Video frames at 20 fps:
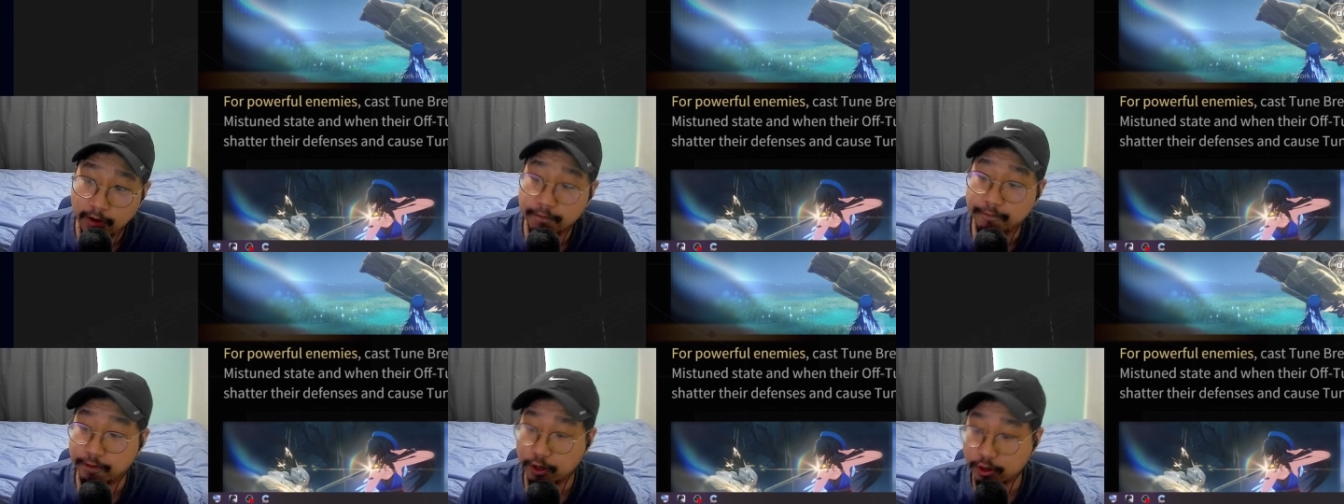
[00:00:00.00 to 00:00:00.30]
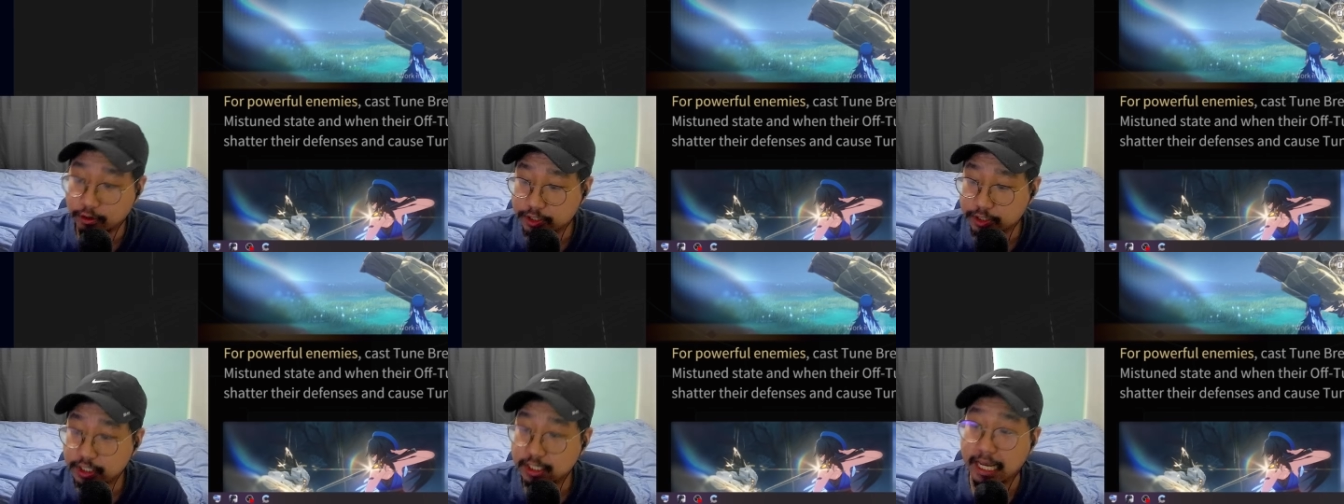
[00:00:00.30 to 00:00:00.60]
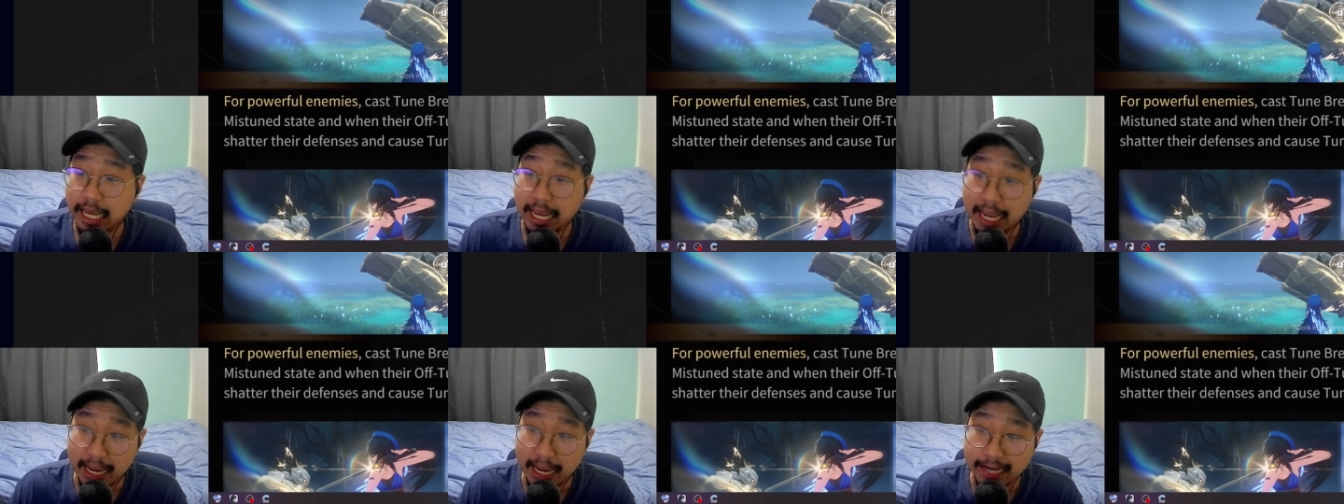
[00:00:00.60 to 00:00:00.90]
First
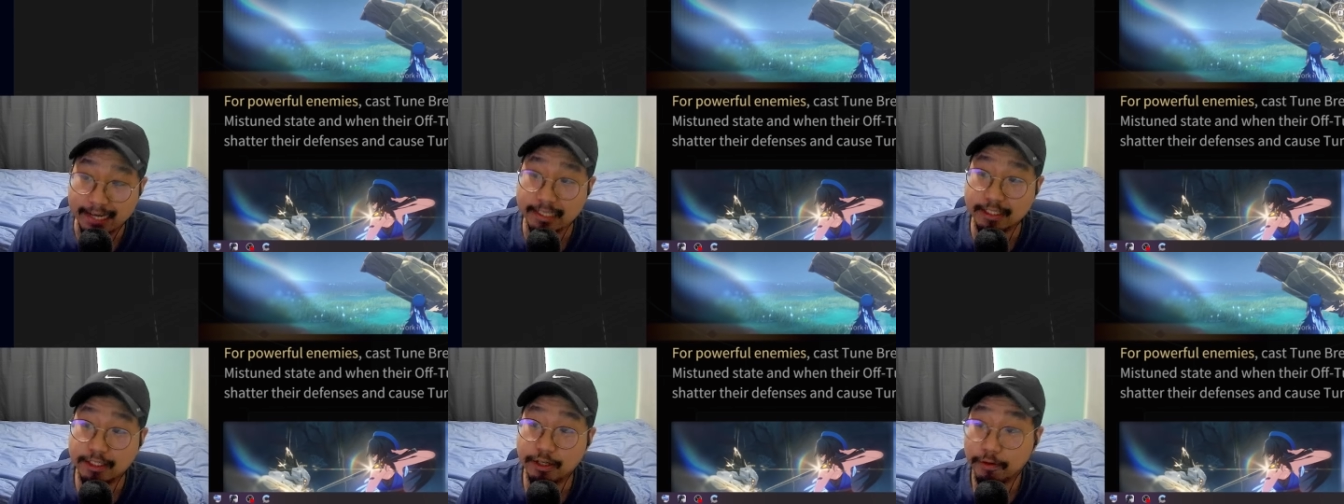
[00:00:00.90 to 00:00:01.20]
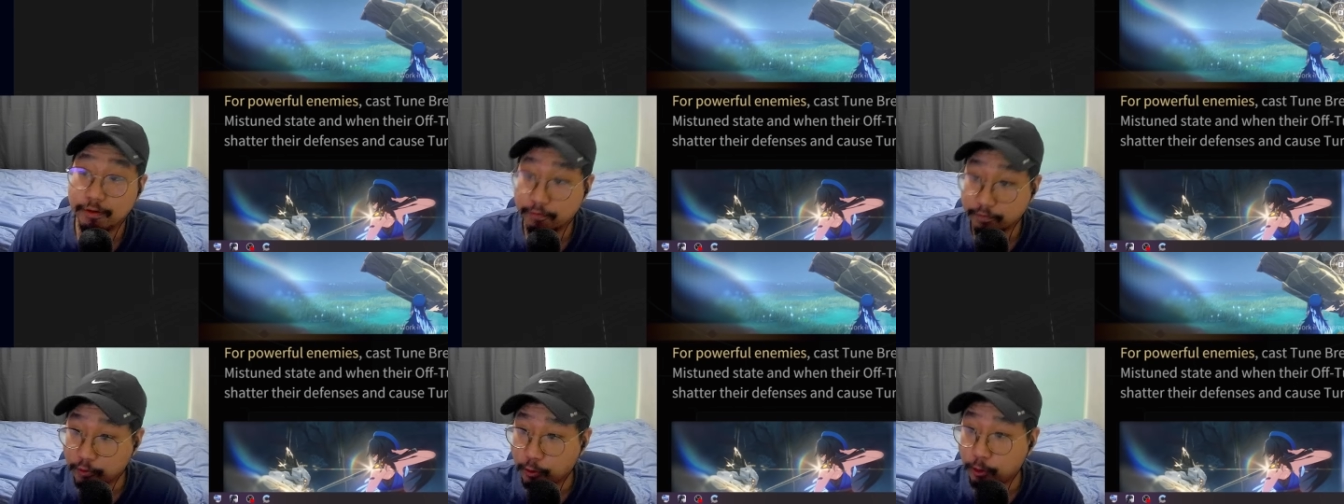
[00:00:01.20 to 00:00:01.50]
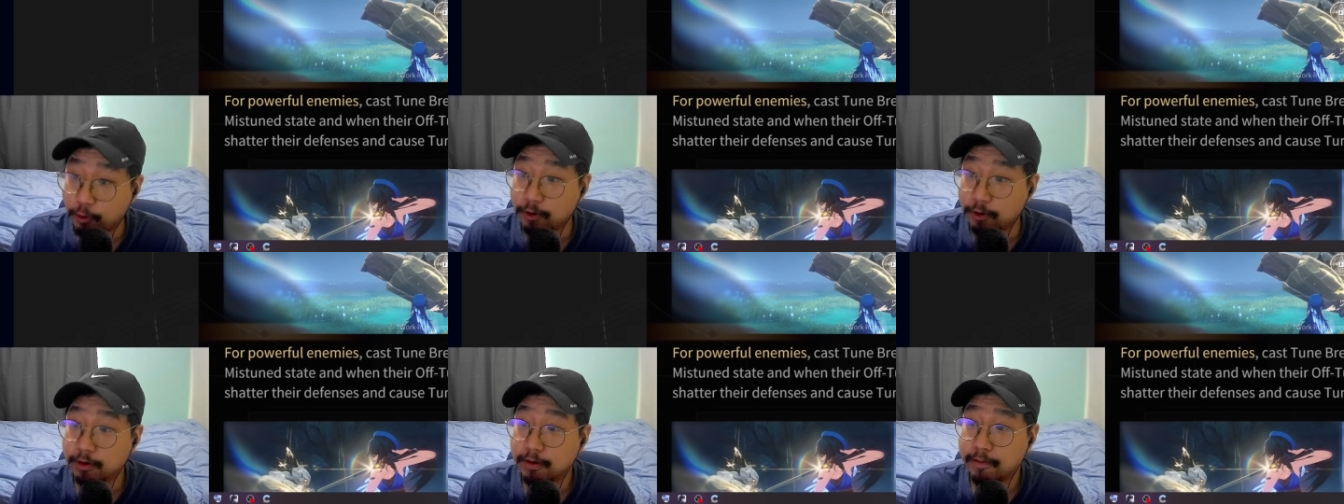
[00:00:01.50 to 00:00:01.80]
and
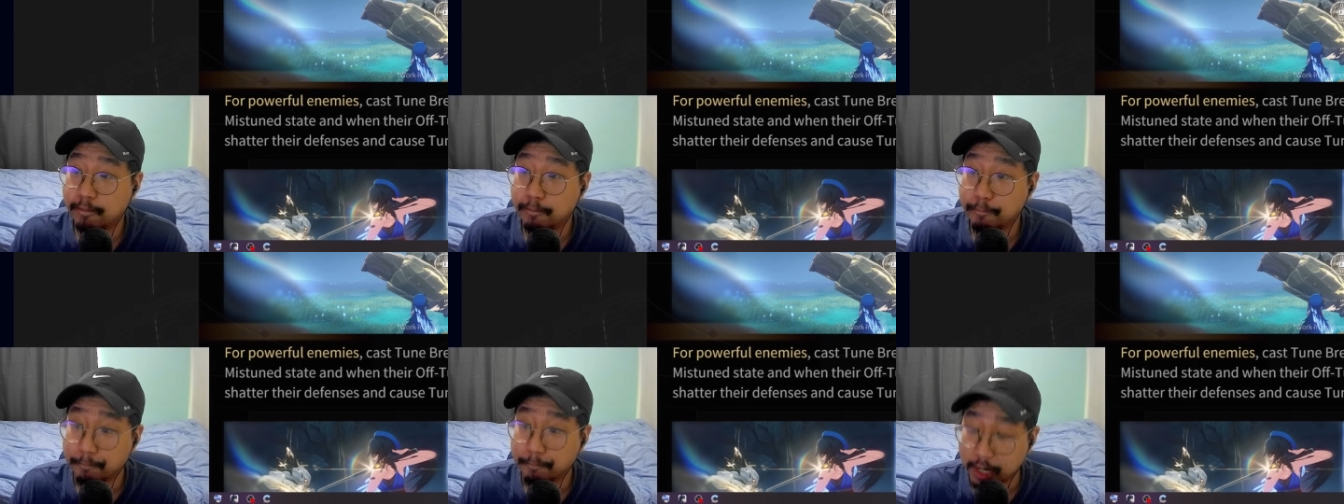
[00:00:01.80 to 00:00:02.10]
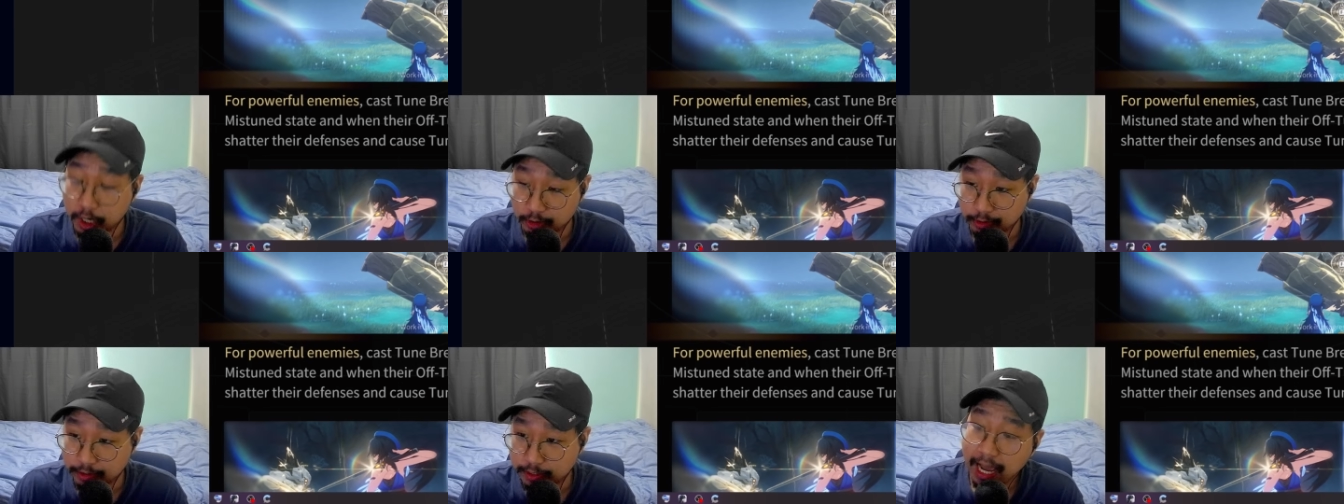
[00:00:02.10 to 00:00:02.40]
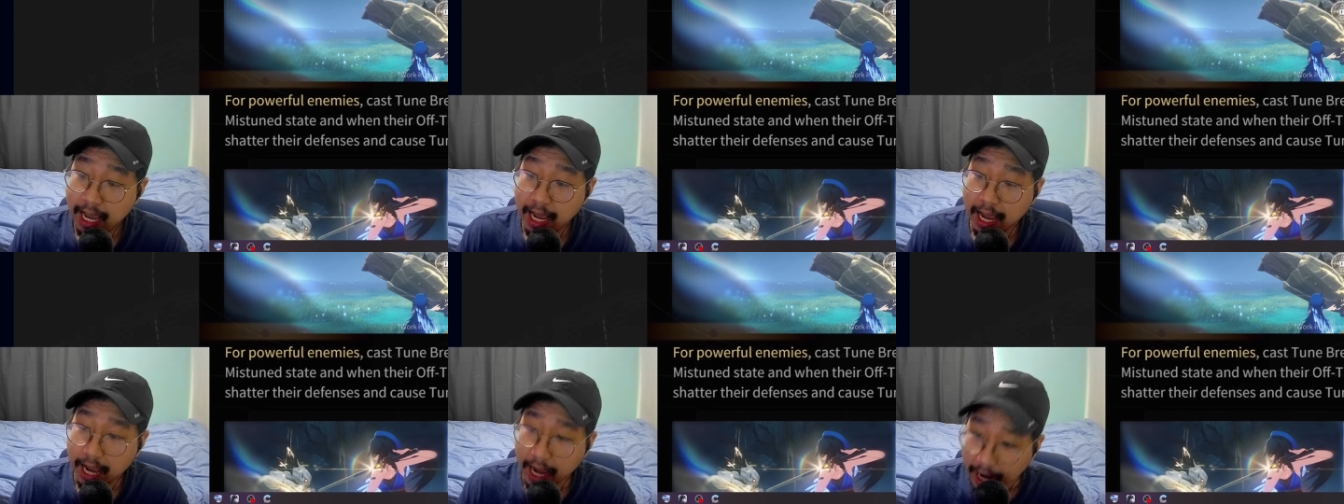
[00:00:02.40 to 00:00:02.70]
foremost,